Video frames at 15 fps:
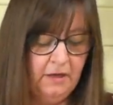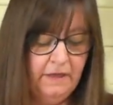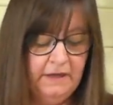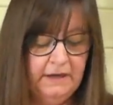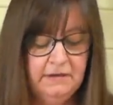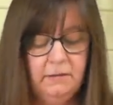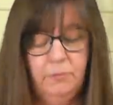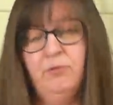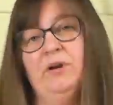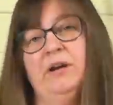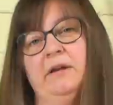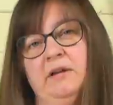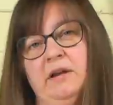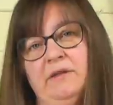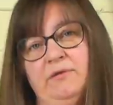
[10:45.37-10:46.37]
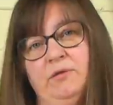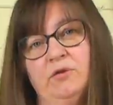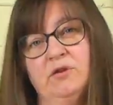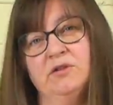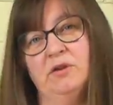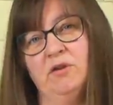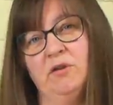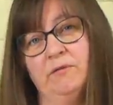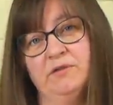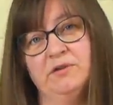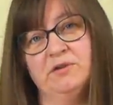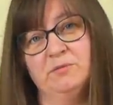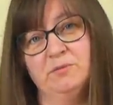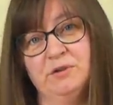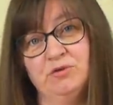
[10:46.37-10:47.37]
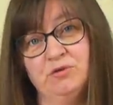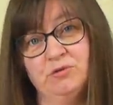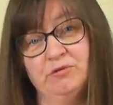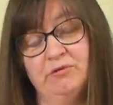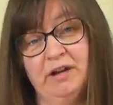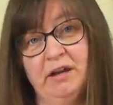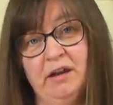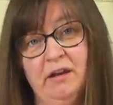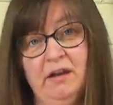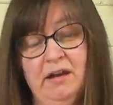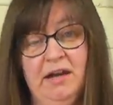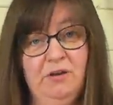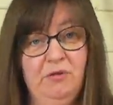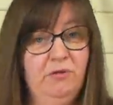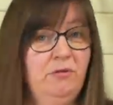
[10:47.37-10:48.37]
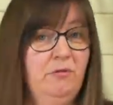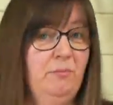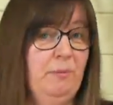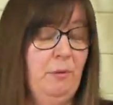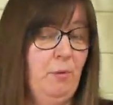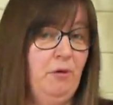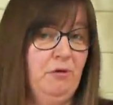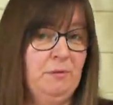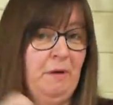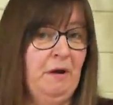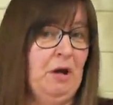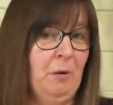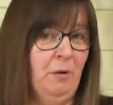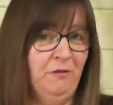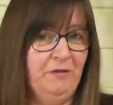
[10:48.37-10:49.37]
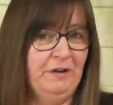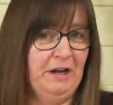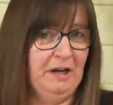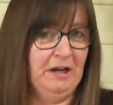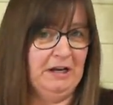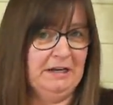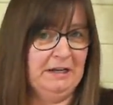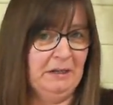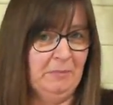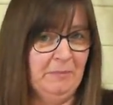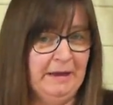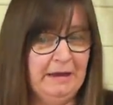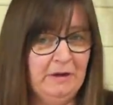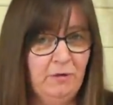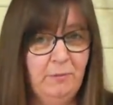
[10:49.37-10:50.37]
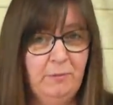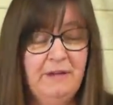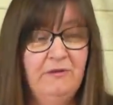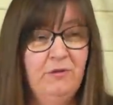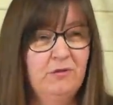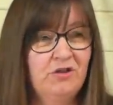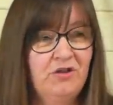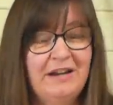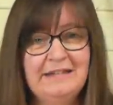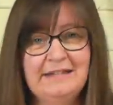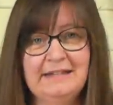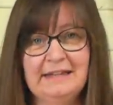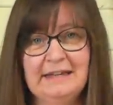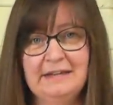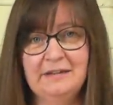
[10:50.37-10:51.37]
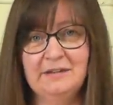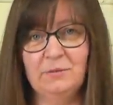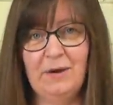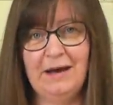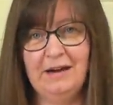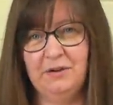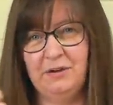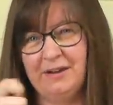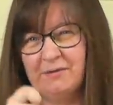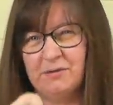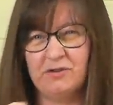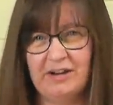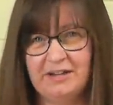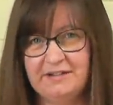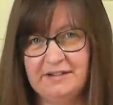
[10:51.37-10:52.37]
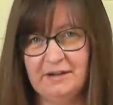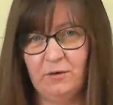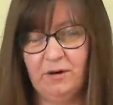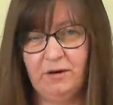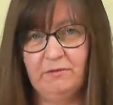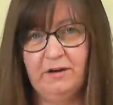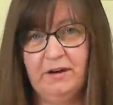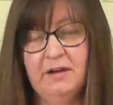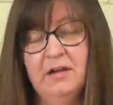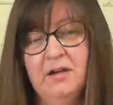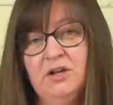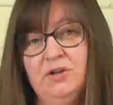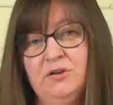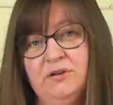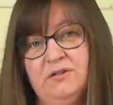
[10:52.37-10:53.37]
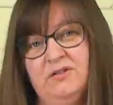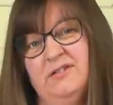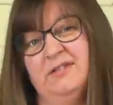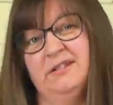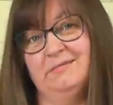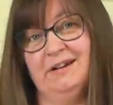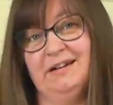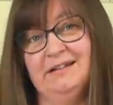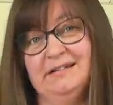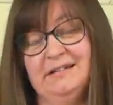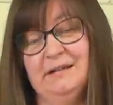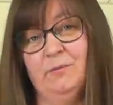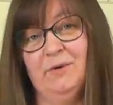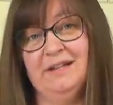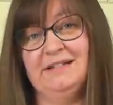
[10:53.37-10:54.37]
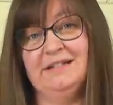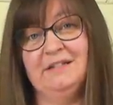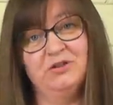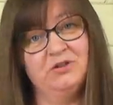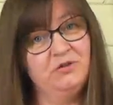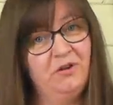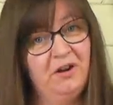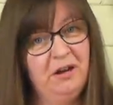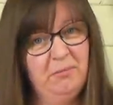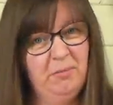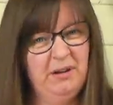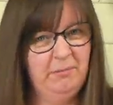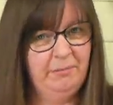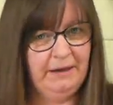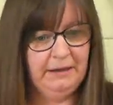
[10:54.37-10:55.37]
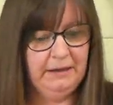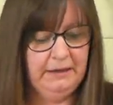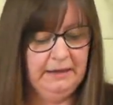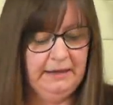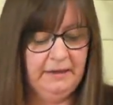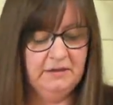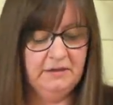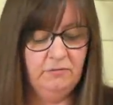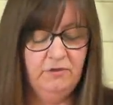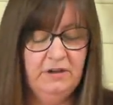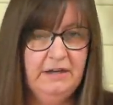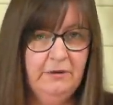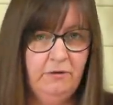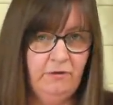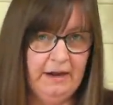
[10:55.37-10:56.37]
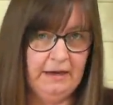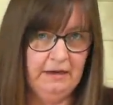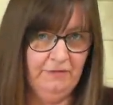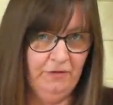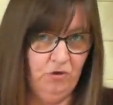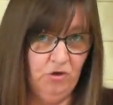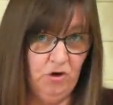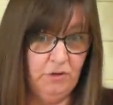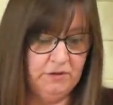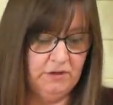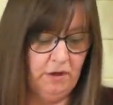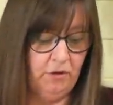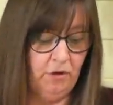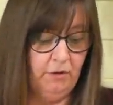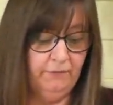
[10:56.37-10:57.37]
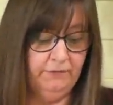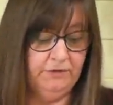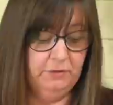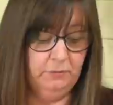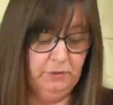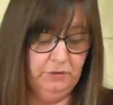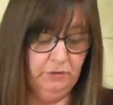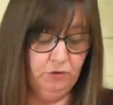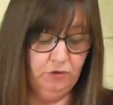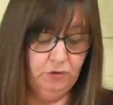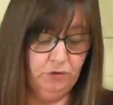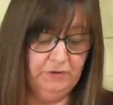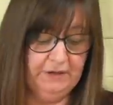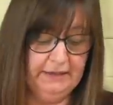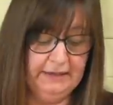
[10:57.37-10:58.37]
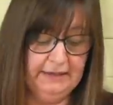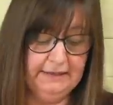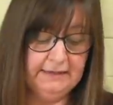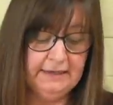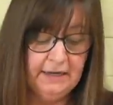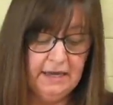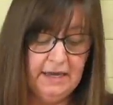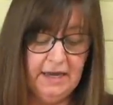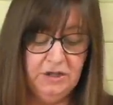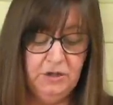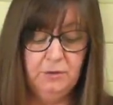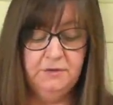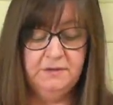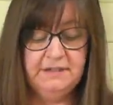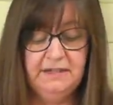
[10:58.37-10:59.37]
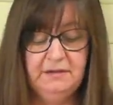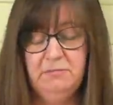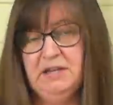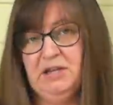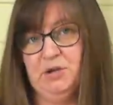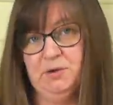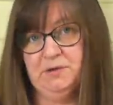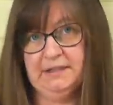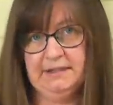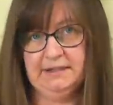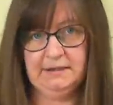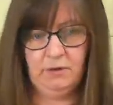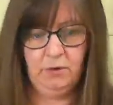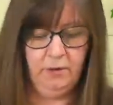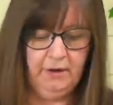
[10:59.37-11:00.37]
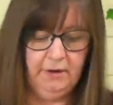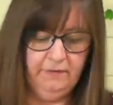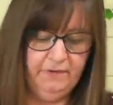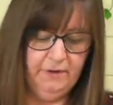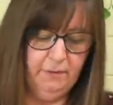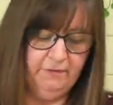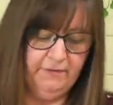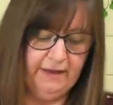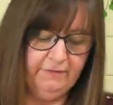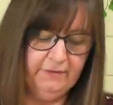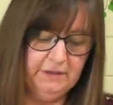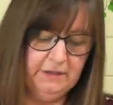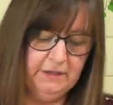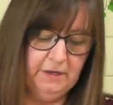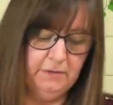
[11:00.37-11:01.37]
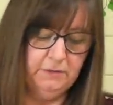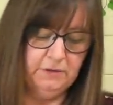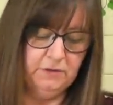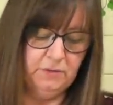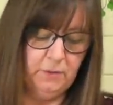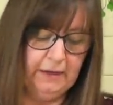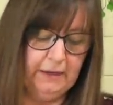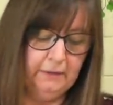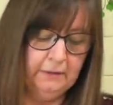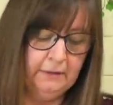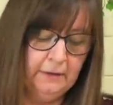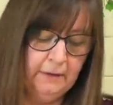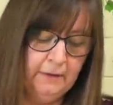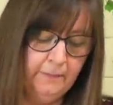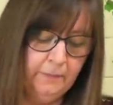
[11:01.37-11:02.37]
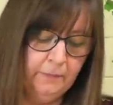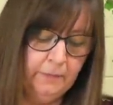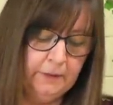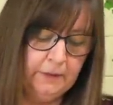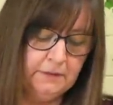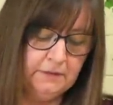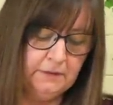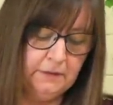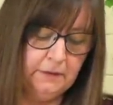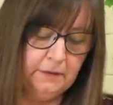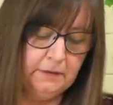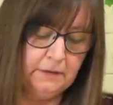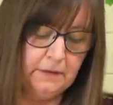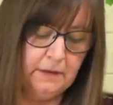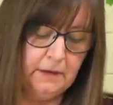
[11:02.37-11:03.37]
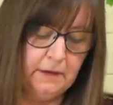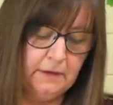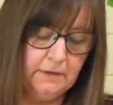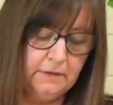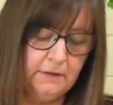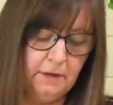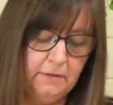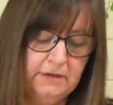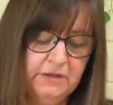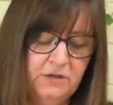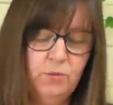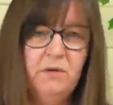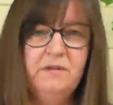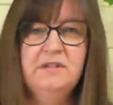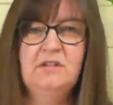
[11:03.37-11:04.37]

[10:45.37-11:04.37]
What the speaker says: These are brilliant if you're not so confident with drawing and you're worried you might go off your line a little bit, or if you're tracing it as well and you haven't traced it quite right, you can just erase it, wait till it's dry and put it back in again. So really great if you're not so confident with your drawing these. And you'll have seen me use these in quite a few of our videos as well, because I don't need to worry